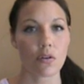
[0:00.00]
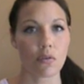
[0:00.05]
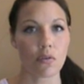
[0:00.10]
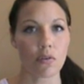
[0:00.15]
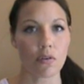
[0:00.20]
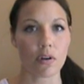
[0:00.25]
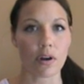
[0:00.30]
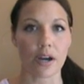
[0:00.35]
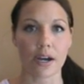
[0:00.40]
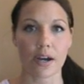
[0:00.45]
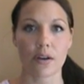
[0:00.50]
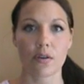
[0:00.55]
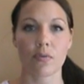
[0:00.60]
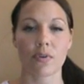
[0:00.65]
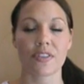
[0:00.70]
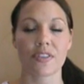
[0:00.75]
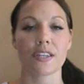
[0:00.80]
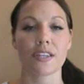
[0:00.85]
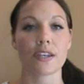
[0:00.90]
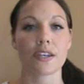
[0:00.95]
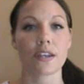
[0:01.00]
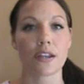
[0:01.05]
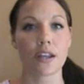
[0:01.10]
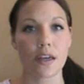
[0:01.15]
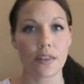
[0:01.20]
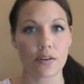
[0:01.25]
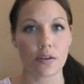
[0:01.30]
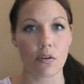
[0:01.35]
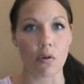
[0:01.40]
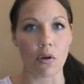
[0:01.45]
or with
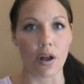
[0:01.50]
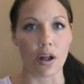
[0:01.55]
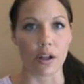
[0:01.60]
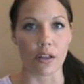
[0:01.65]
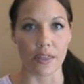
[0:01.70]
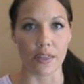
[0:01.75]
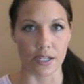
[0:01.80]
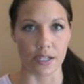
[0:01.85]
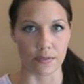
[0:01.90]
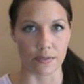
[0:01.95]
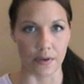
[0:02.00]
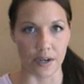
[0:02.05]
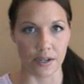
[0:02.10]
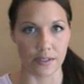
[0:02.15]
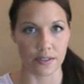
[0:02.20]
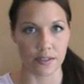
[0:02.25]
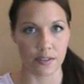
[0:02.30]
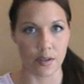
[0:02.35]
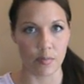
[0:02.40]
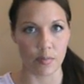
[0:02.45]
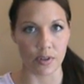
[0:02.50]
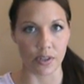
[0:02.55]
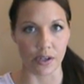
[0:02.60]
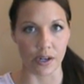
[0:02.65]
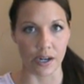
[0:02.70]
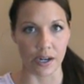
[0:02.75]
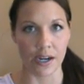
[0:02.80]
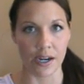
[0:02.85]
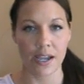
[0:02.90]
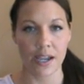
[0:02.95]
another oil that is very
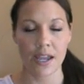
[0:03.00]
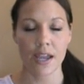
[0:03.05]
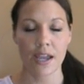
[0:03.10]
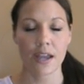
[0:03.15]
similar.